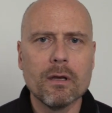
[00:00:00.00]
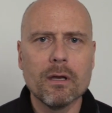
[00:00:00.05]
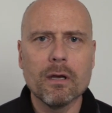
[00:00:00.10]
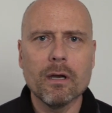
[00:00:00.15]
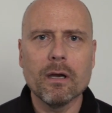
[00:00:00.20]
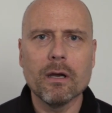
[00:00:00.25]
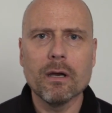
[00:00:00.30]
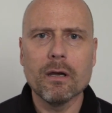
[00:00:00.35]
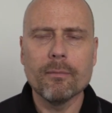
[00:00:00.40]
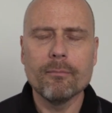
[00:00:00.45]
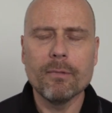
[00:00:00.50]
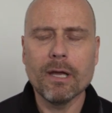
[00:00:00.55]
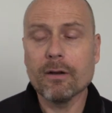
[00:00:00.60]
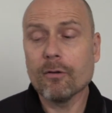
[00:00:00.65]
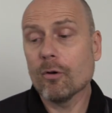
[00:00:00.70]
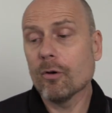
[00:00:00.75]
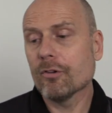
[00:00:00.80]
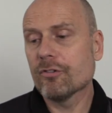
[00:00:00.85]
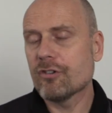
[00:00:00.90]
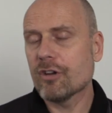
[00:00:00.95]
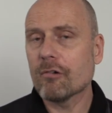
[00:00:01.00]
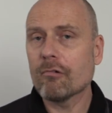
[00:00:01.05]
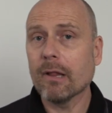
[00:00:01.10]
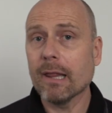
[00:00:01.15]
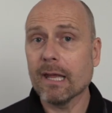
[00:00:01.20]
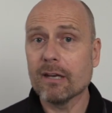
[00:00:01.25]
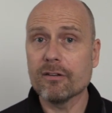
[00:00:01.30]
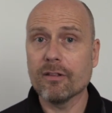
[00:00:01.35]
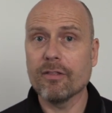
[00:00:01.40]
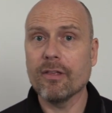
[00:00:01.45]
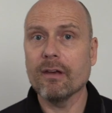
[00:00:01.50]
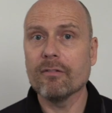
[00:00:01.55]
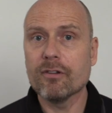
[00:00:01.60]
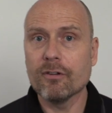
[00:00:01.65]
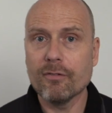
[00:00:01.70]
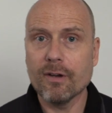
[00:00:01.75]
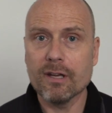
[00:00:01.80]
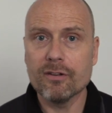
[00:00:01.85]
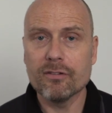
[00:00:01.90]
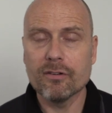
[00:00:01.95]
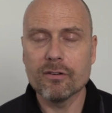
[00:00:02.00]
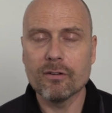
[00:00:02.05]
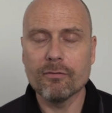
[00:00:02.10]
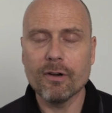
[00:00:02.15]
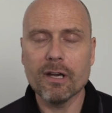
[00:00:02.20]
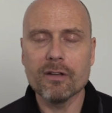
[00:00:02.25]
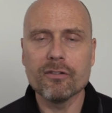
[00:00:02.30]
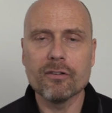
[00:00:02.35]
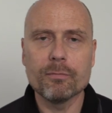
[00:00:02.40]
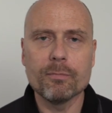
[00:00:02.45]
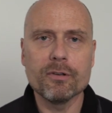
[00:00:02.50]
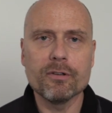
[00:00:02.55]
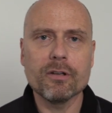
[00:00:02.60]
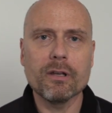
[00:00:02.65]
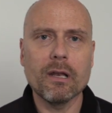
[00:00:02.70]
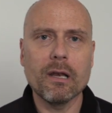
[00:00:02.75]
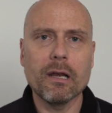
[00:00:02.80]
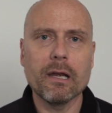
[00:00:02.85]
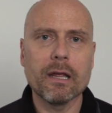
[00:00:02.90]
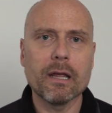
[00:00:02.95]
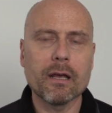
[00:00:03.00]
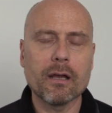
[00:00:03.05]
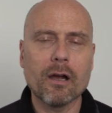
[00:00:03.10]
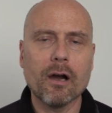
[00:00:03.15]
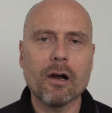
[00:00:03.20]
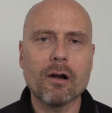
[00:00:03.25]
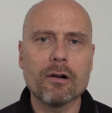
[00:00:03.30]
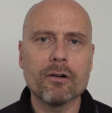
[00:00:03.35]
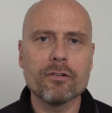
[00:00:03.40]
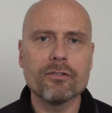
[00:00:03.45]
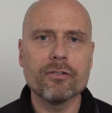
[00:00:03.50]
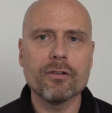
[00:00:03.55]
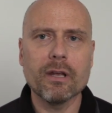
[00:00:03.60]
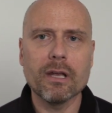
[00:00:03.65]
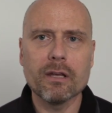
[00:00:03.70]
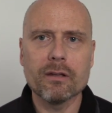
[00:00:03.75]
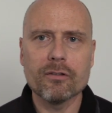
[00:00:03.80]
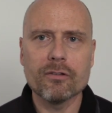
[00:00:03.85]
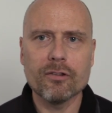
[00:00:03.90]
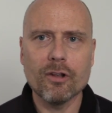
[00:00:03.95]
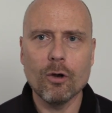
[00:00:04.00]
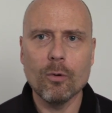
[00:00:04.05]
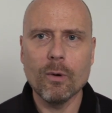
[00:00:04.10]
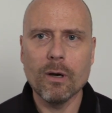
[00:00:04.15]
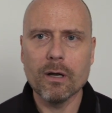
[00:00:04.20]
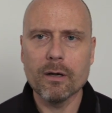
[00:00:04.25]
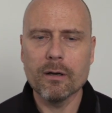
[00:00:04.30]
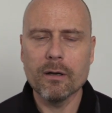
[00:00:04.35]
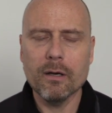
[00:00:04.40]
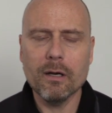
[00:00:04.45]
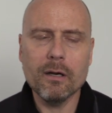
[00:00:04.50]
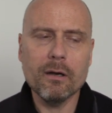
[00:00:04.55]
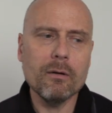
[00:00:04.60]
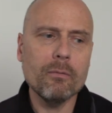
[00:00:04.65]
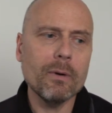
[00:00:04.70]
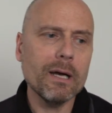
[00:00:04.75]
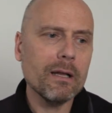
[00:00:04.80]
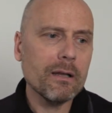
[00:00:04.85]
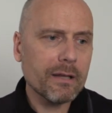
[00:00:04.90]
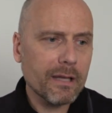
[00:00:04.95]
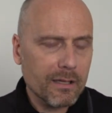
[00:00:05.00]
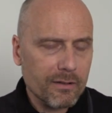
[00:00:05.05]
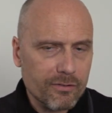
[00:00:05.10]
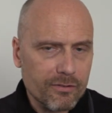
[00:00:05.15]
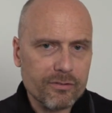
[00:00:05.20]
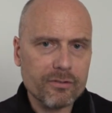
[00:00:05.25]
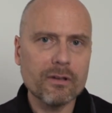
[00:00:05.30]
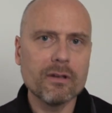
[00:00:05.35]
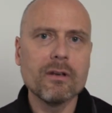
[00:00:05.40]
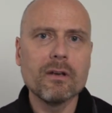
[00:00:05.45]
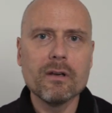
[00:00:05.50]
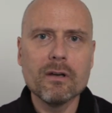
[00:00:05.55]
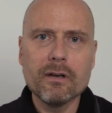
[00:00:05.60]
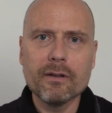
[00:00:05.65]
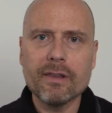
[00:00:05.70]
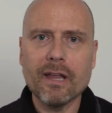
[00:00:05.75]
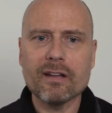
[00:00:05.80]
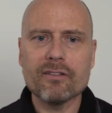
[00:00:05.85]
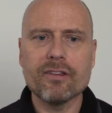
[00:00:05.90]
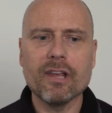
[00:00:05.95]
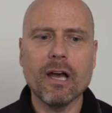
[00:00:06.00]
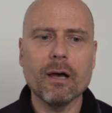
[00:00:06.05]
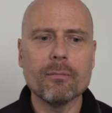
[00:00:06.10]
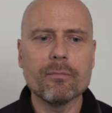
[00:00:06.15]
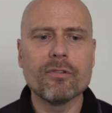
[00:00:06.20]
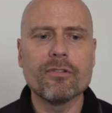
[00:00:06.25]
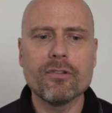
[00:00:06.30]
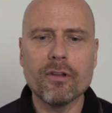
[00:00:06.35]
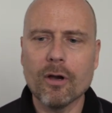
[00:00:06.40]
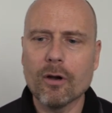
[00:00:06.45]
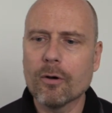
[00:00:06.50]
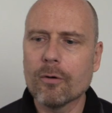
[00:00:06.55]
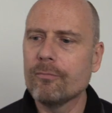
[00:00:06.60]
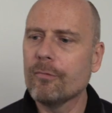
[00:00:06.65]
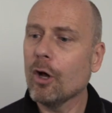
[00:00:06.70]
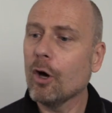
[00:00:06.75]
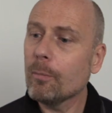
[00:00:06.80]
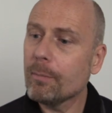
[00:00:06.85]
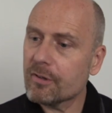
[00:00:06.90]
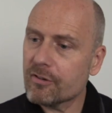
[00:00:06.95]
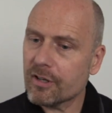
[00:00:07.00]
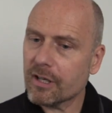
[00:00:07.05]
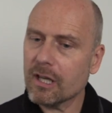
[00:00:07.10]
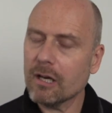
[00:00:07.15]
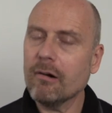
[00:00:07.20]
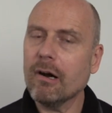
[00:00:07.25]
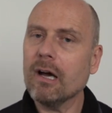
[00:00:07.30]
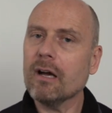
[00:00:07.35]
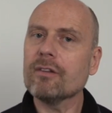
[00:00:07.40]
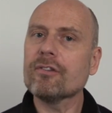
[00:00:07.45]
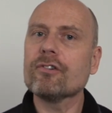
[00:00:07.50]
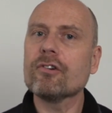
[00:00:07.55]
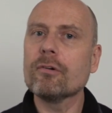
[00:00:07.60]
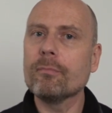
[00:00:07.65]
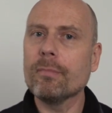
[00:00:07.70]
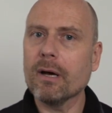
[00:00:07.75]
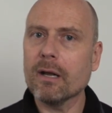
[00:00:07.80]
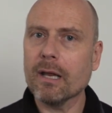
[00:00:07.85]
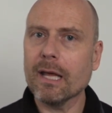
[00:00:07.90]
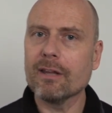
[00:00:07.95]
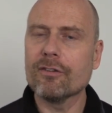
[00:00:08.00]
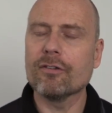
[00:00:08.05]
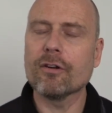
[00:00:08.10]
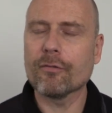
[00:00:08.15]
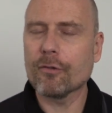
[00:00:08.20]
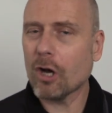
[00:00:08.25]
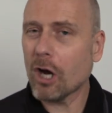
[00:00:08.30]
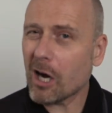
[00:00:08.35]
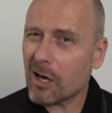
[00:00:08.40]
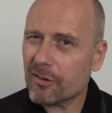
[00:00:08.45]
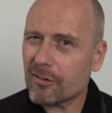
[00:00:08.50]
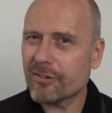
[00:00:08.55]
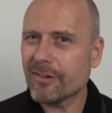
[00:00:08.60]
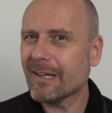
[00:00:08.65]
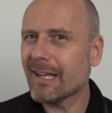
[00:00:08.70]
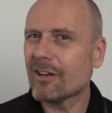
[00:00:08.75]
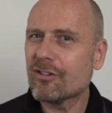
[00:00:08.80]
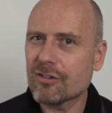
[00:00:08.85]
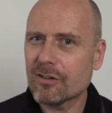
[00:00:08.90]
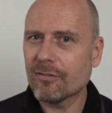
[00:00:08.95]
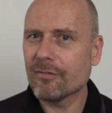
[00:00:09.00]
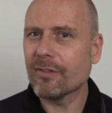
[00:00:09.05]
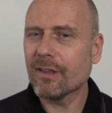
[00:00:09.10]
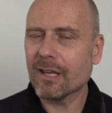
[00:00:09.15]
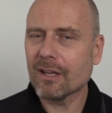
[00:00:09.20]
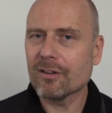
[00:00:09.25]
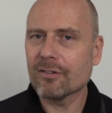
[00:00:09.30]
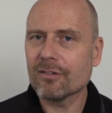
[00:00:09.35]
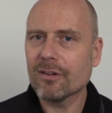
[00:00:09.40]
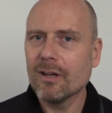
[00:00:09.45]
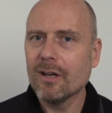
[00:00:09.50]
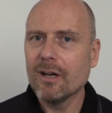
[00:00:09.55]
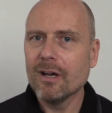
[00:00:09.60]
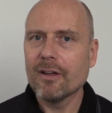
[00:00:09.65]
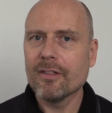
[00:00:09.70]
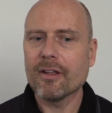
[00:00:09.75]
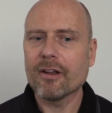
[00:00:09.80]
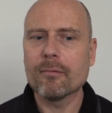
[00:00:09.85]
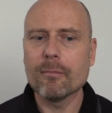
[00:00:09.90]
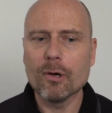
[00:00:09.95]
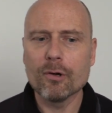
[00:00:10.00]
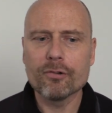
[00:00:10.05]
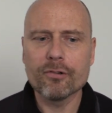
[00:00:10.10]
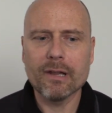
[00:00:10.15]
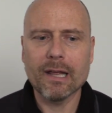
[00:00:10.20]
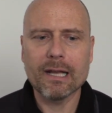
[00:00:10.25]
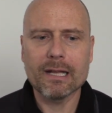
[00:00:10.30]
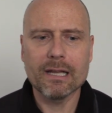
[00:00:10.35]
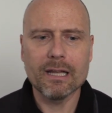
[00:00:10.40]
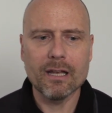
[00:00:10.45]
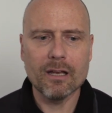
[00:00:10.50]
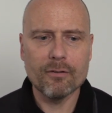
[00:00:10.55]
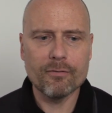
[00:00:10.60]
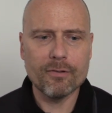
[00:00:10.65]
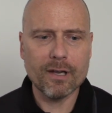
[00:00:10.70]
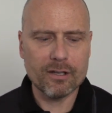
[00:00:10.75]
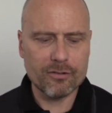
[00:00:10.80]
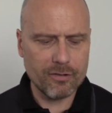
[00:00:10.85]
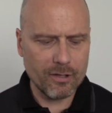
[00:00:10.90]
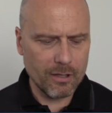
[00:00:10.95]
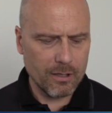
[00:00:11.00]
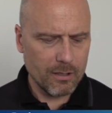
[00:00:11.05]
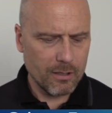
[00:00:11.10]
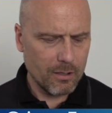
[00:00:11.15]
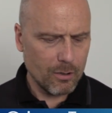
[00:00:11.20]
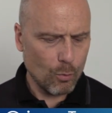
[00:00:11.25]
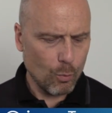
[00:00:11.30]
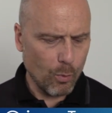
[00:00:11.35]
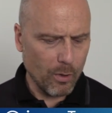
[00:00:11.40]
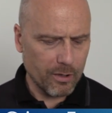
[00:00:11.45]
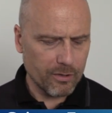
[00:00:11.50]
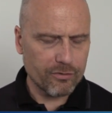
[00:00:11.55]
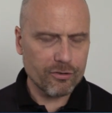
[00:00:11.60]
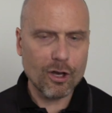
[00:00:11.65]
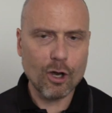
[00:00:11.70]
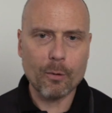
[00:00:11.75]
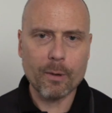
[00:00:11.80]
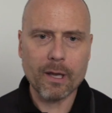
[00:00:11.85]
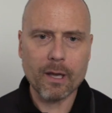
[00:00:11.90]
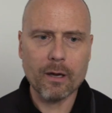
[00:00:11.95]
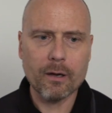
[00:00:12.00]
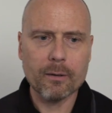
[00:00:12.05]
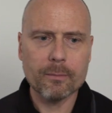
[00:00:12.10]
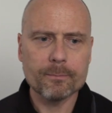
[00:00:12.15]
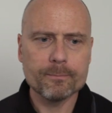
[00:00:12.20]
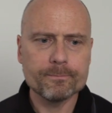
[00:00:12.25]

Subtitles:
And of course, general anti-theft devices, particularly in cars and so on. Oh, well, that's helped. So no particular answer, but a sort of constellation of things that are most likely affecting what is going on.